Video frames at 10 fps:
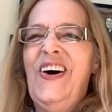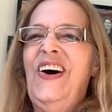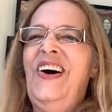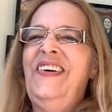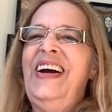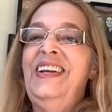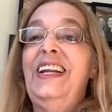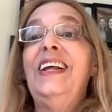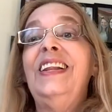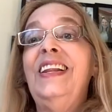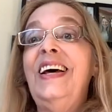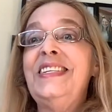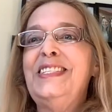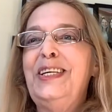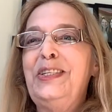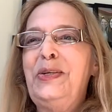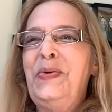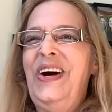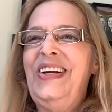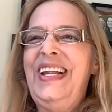All right, let's get to
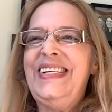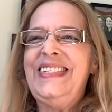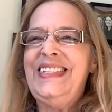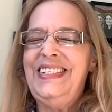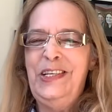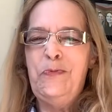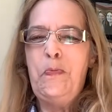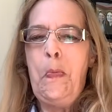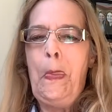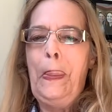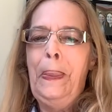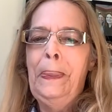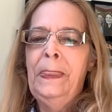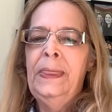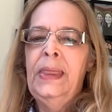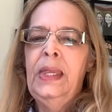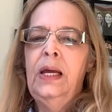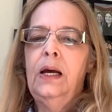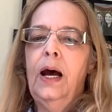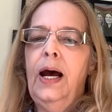our lesson.
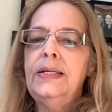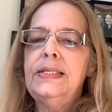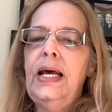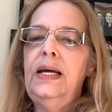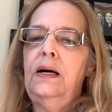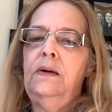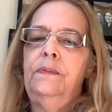Isaiah.